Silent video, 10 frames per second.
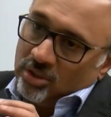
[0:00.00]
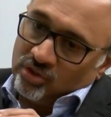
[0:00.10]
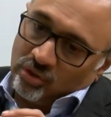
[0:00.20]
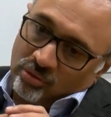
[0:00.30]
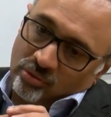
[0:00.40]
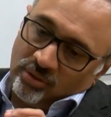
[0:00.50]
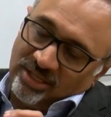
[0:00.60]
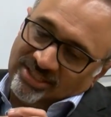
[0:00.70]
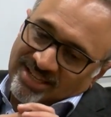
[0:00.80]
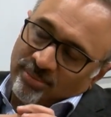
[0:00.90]
So to
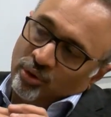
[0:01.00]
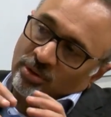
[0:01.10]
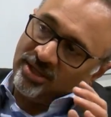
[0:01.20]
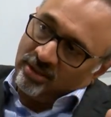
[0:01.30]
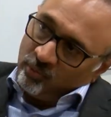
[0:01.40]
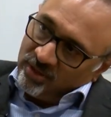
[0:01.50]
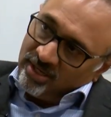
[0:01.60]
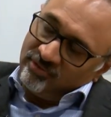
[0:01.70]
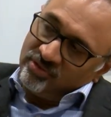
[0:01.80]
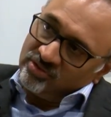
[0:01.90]
examine all that, we
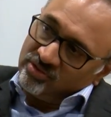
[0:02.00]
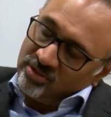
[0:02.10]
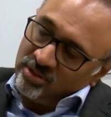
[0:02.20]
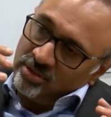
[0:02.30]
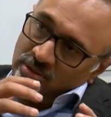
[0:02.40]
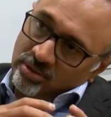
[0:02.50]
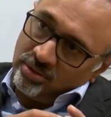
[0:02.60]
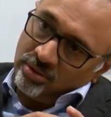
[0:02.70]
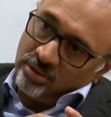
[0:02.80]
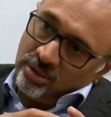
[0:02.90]
have this
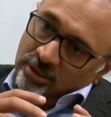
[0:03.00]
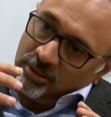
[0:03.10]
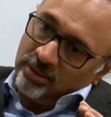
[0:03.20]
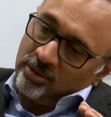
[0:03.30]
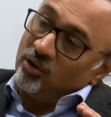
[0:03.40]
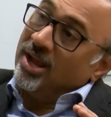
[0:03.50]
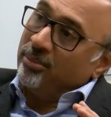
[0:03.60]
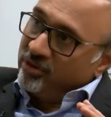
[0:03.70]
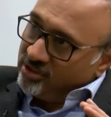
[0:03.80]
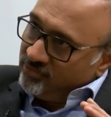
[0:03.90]

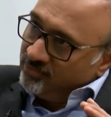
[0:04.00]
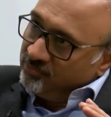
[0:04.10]
collaborative.